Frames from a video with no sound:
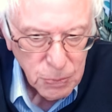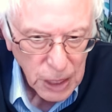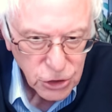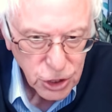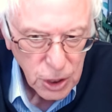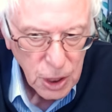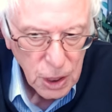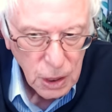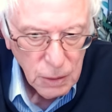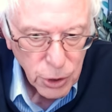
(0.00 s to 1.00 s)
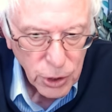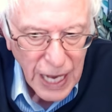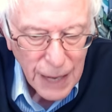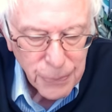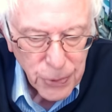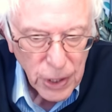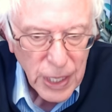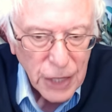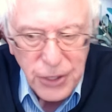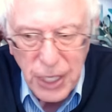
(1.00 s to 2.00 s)
much per capita on
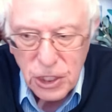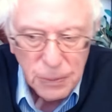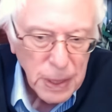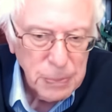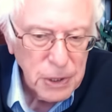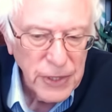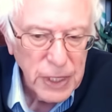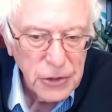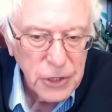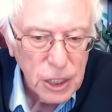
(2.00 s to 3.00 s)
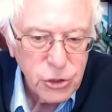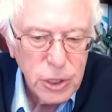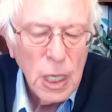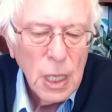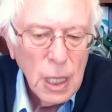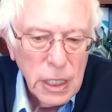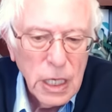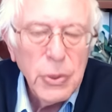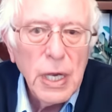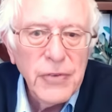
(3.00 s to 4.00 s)
healthcare as the people of any other country, and yet
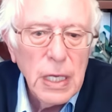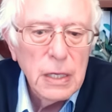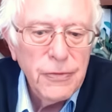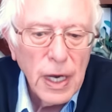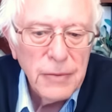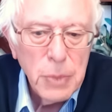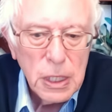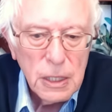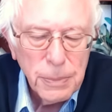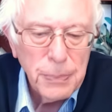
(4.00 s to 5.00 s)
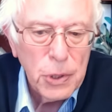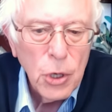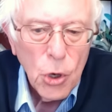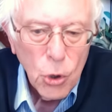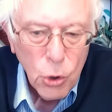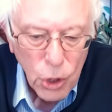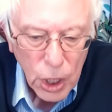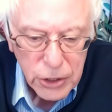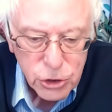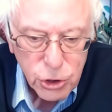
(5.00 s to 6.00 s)
we have 85 million people who are
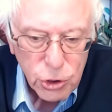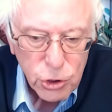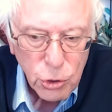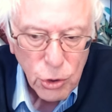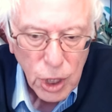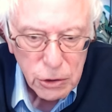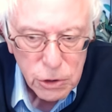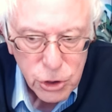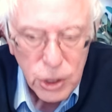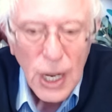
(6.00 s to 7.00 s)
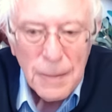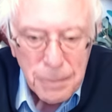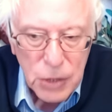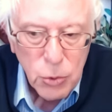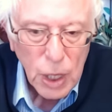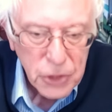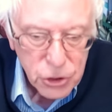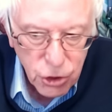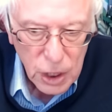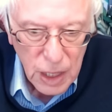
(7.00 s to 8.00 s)
uninsured or underinsured. Meanwhile, the
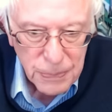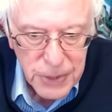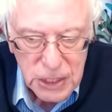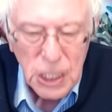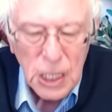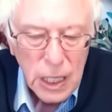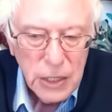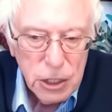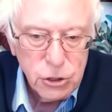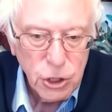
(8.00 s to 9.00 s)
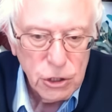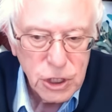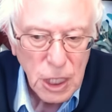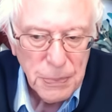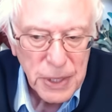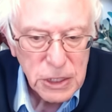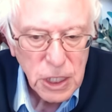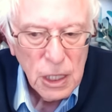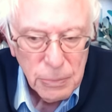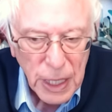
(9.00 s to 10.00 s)
drug companies and the insurance companies
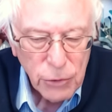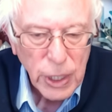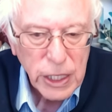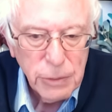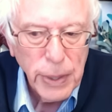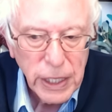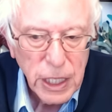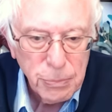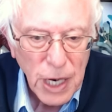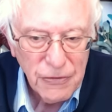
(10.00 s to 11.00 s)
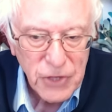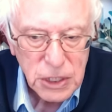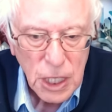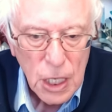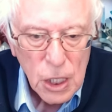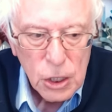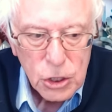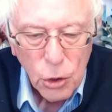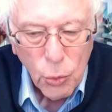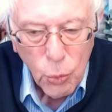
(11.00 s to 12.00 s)
make record-breaking profits.
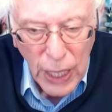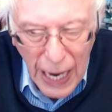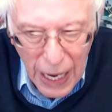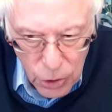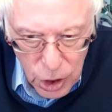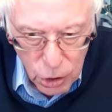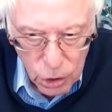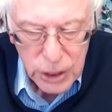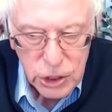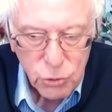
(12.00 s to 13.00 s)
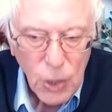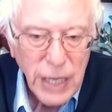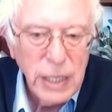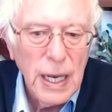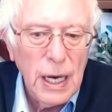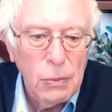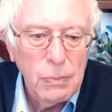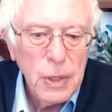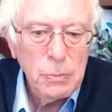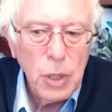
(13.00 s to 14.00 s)
So what our goal is right now,
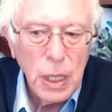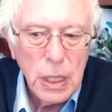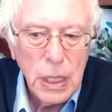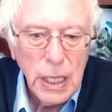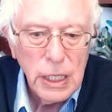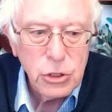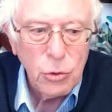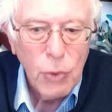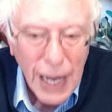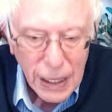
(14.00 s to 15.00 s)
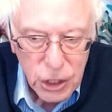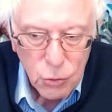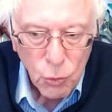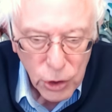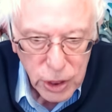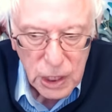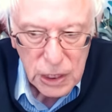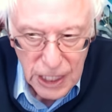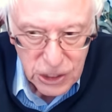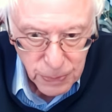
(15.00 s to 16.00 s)
Ryan, is to rally working
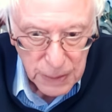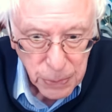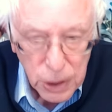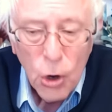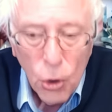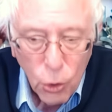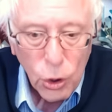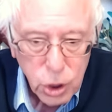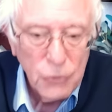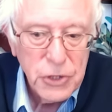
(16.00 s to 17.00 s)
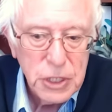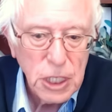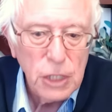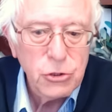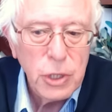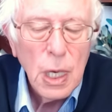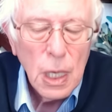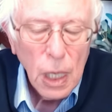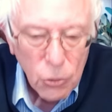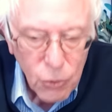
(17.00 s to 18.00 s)
class people all over this country
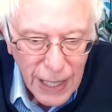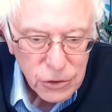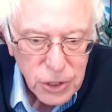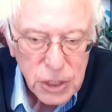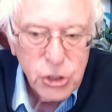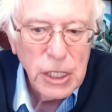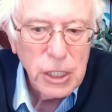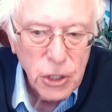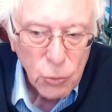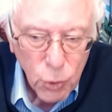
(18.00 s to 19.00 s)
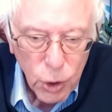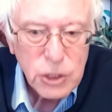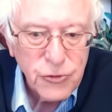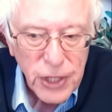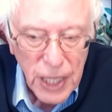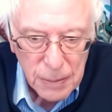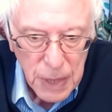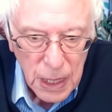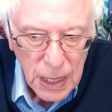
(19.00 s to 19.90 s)
around an agenda that works for them,